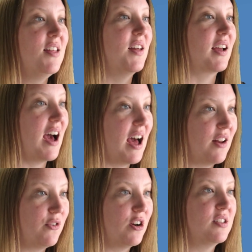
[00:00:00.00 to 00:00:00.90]
the
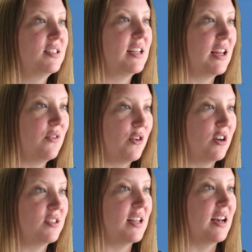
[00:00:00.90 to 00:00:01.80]
converse,
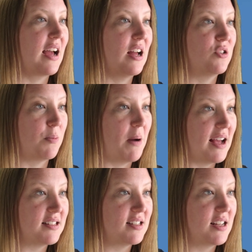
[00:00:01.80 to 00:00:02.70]
inverse, and
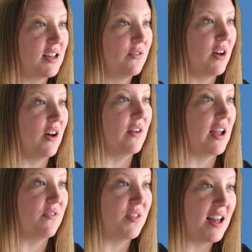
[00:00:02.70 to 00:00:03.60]
contrapositive of
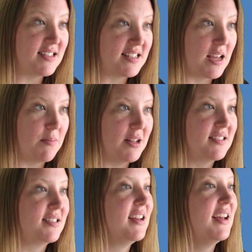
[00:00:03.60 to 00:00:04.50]
if-then
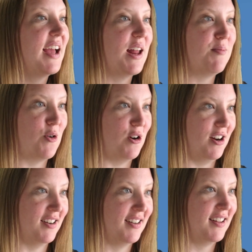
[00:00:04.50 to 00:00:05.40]
statements, and more.